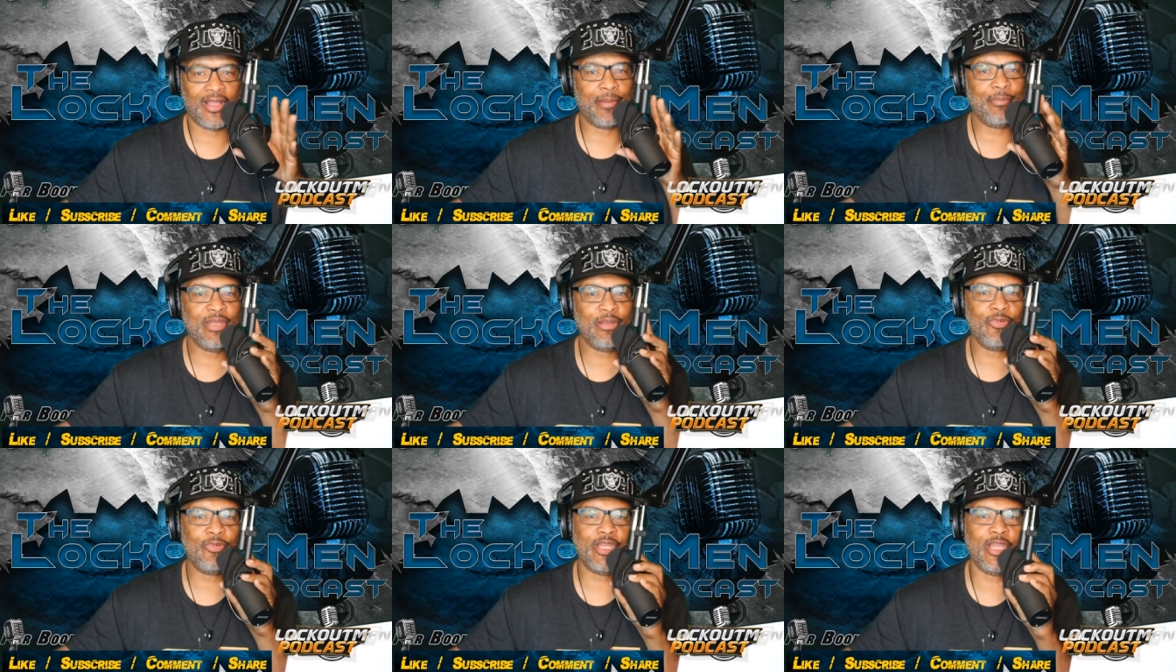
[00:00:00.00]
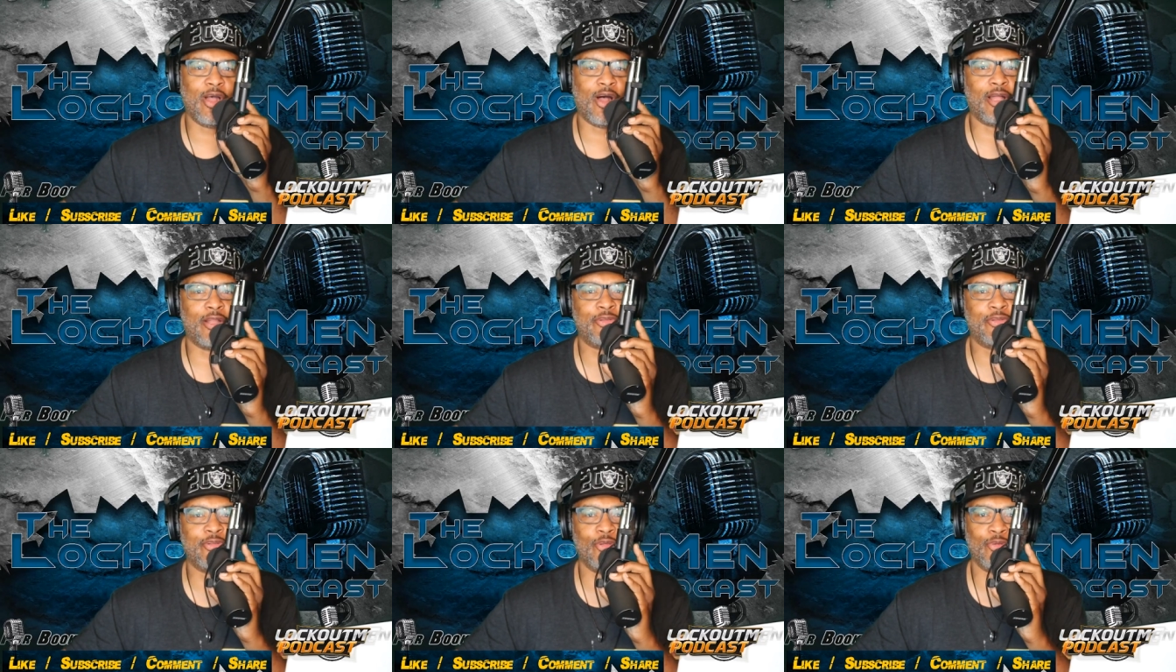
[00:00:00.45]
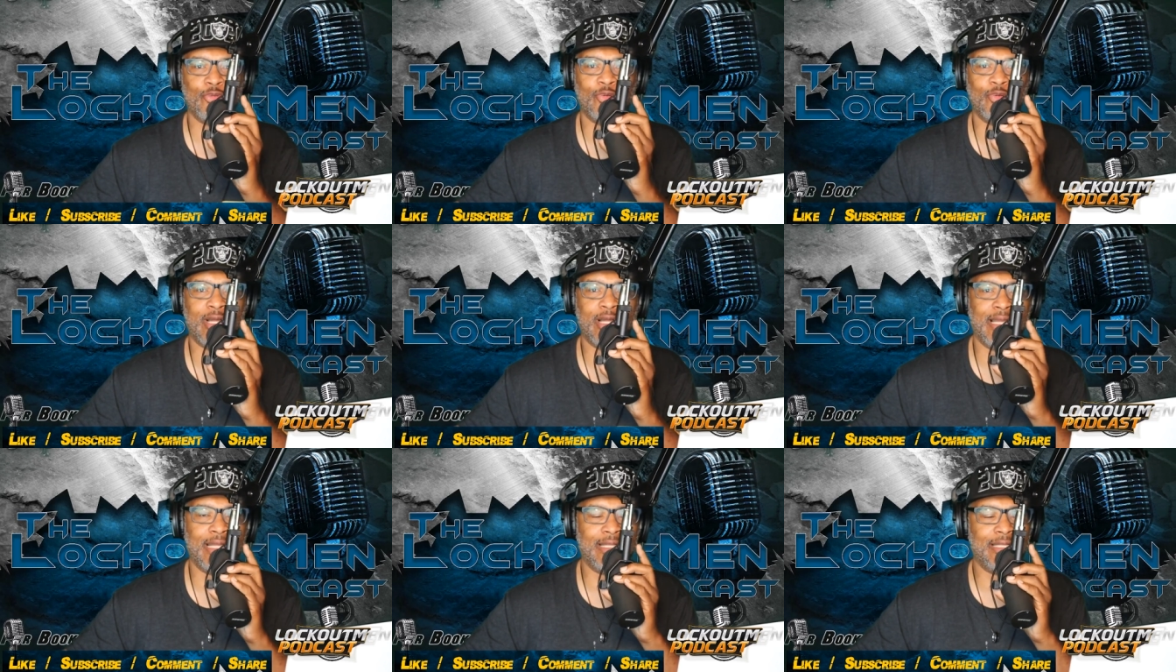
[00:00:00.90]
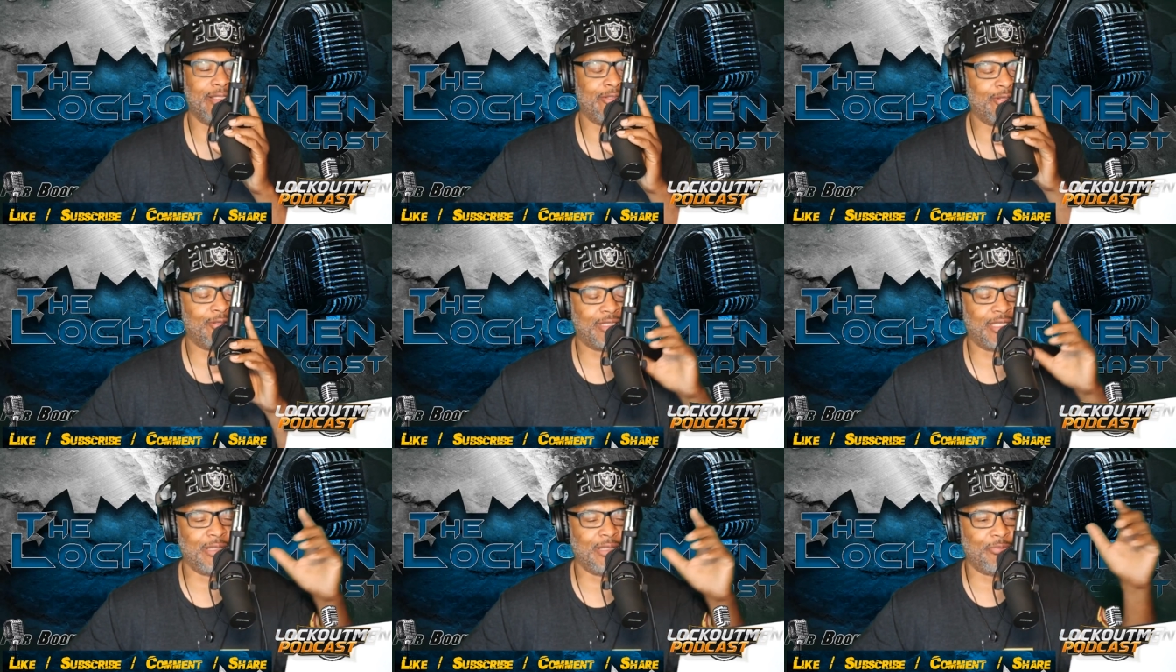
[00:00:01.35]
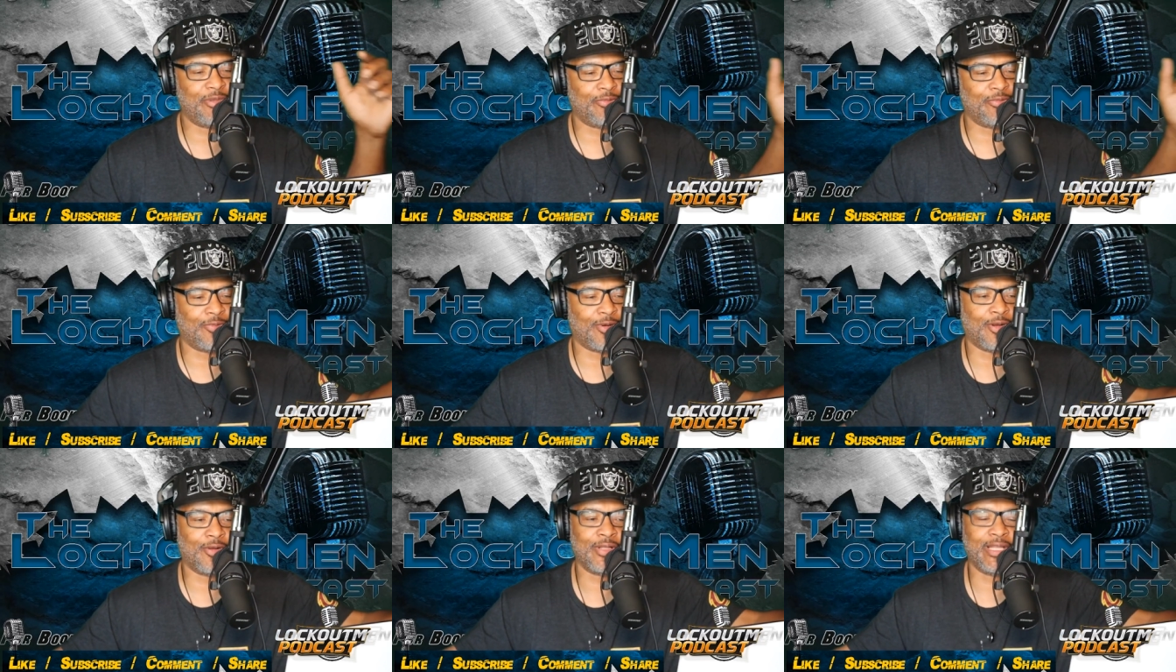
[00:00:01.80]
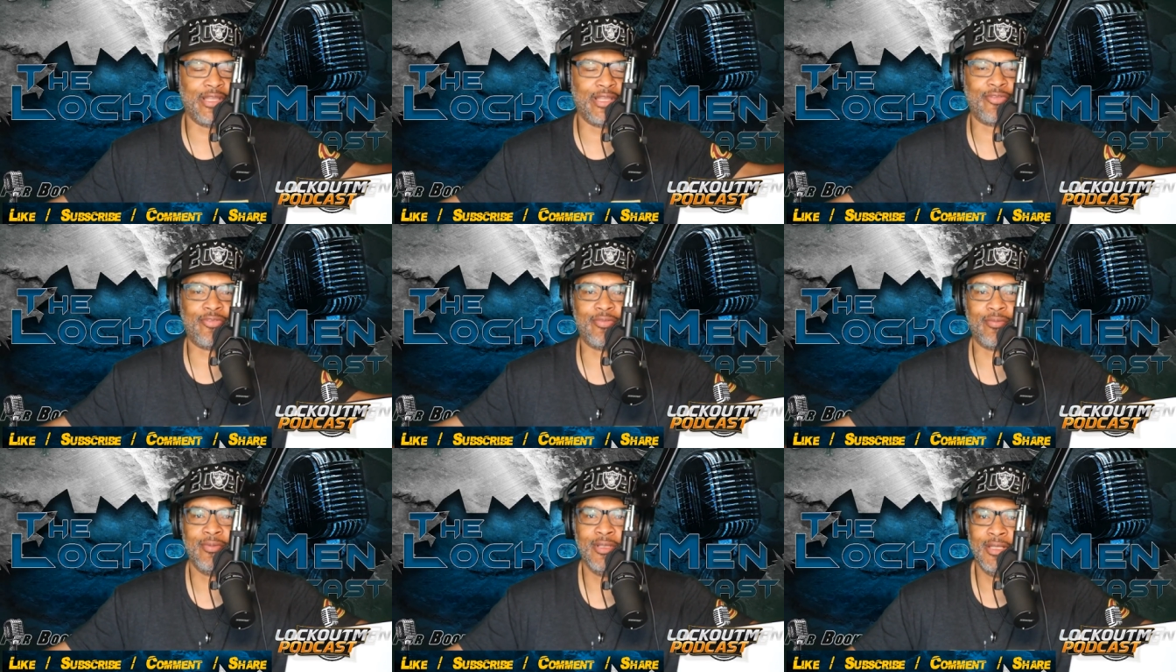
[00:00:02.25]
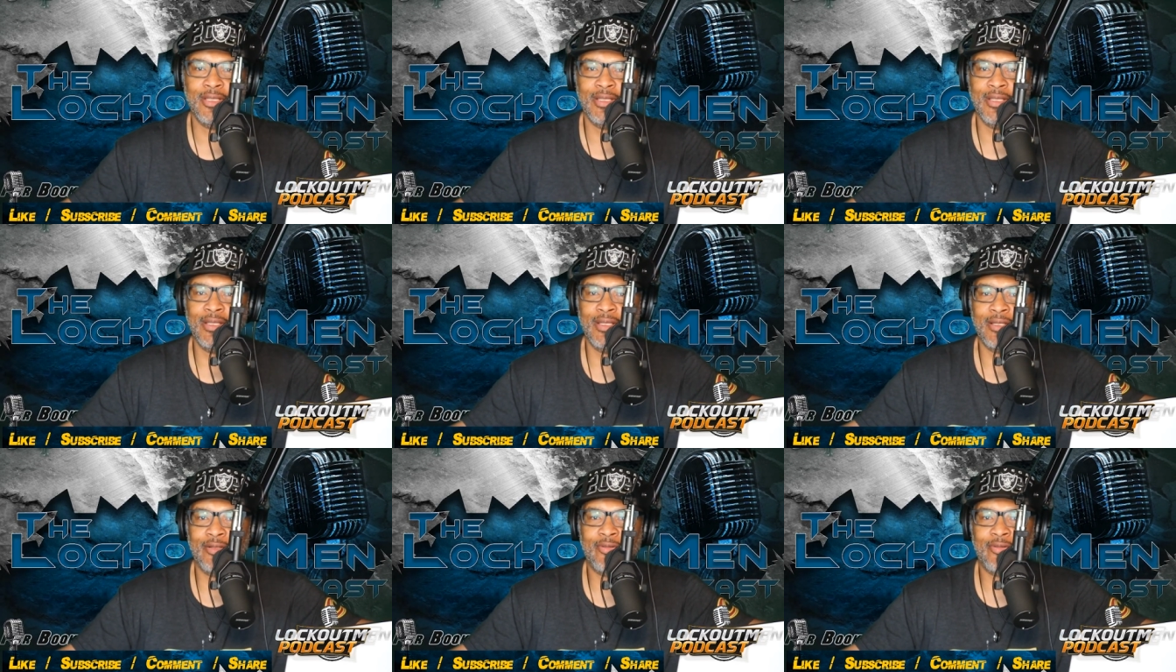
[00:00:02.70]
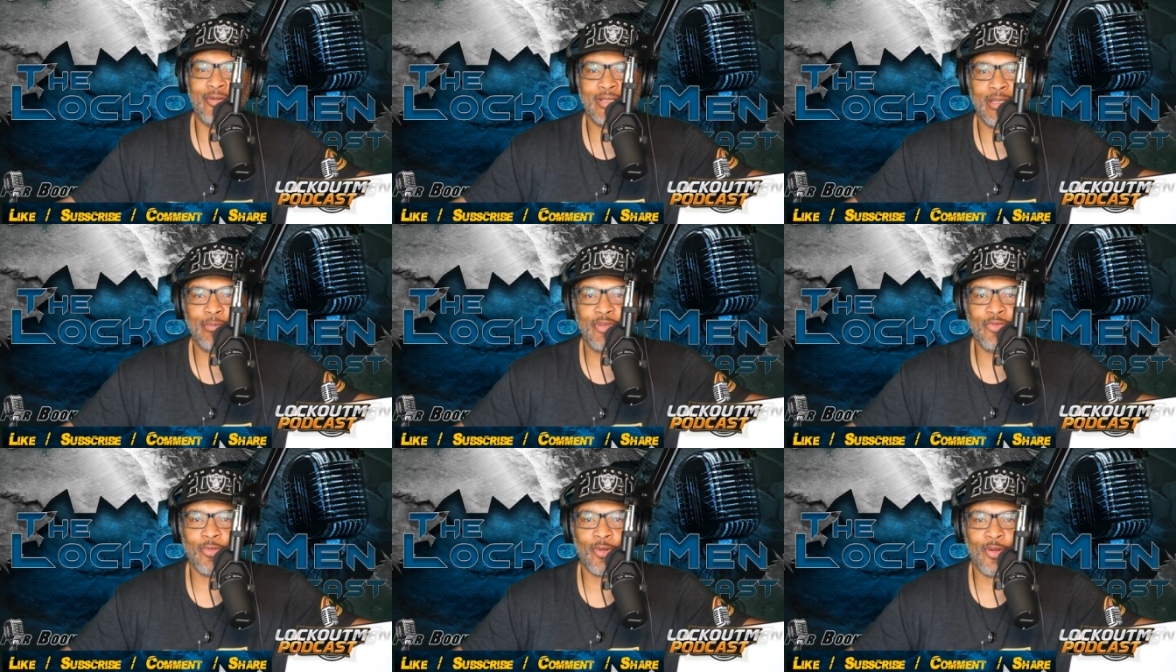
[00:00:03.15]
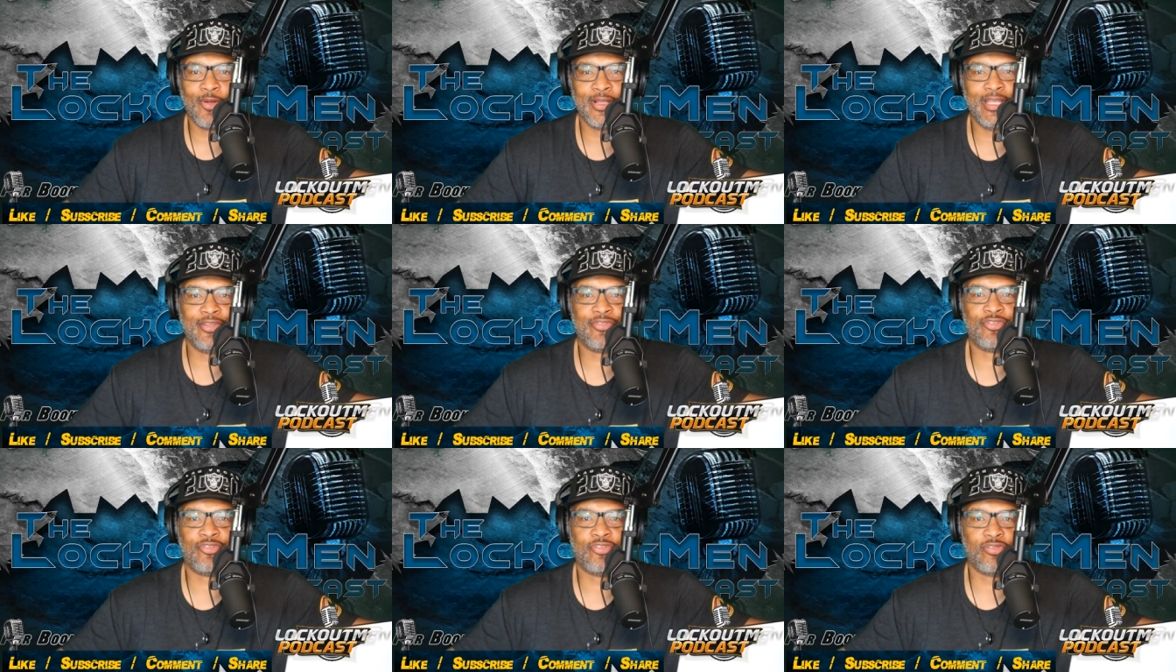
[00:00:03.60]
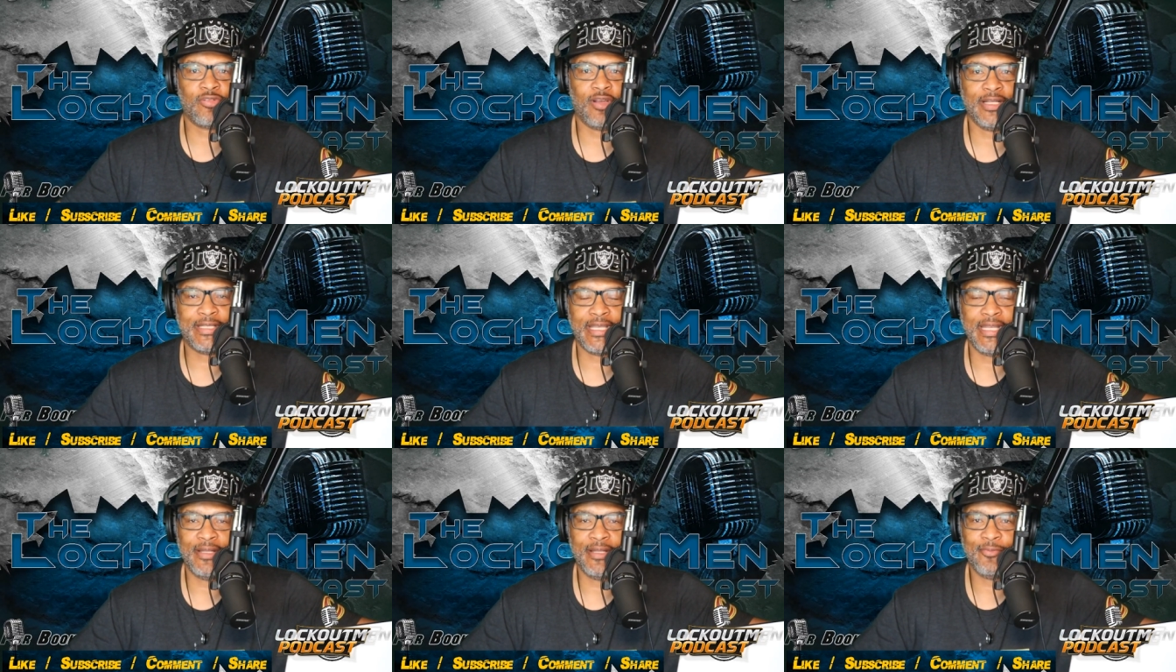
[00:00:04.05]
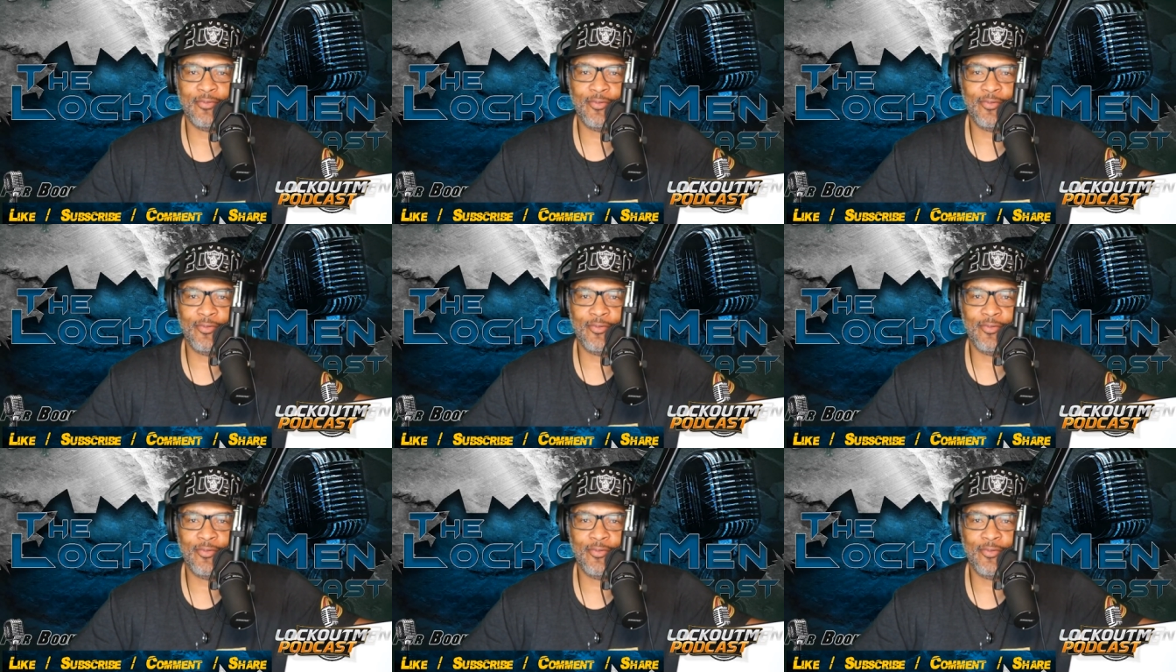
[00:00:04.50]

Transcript: I mean, we all do. I, don't get me wrong. It's Don't get me wrong, it's trucking.